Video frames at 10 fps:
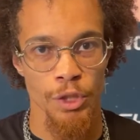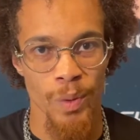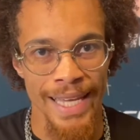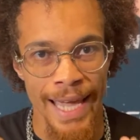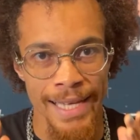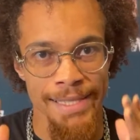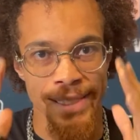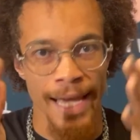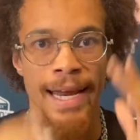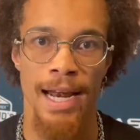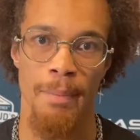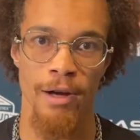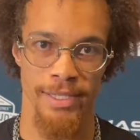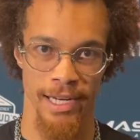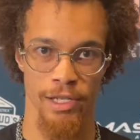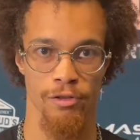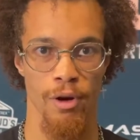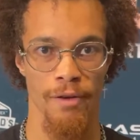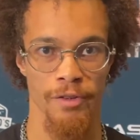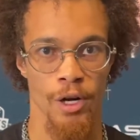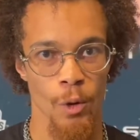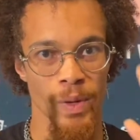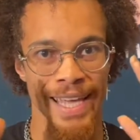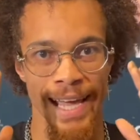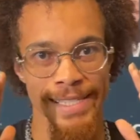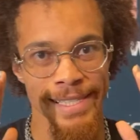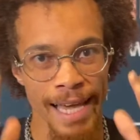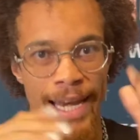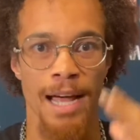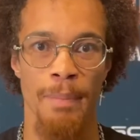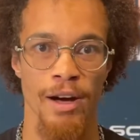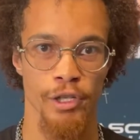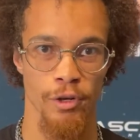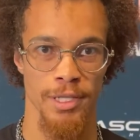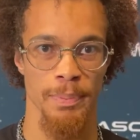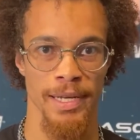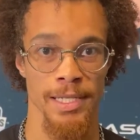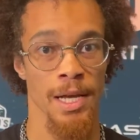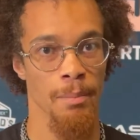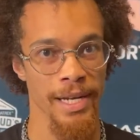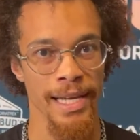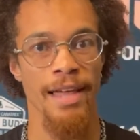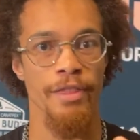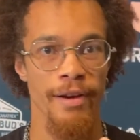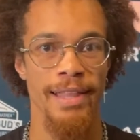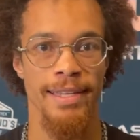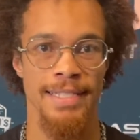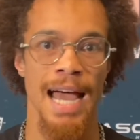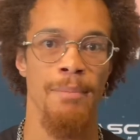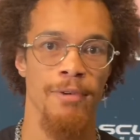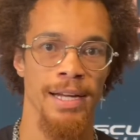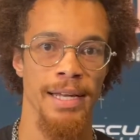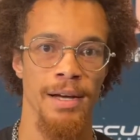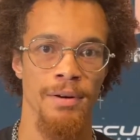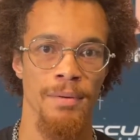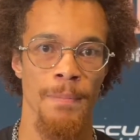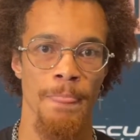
We can't say that about Terrence Crawford. We can't say that about Errol Spence, but yet they're at the top right now.